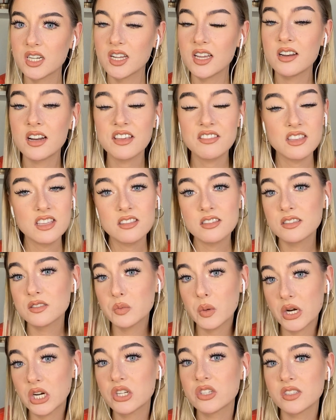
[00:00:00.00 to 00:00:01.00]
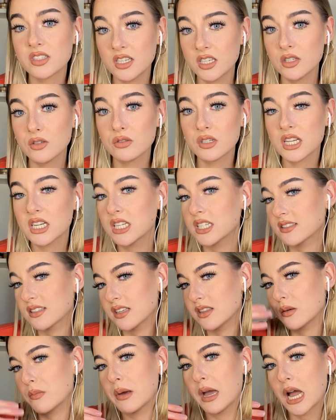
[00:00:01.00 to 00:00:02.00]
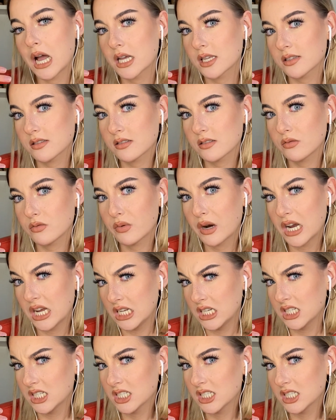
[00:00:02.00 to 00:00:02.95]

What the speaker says: and I think the sweater's cute, and he has like the mask, right?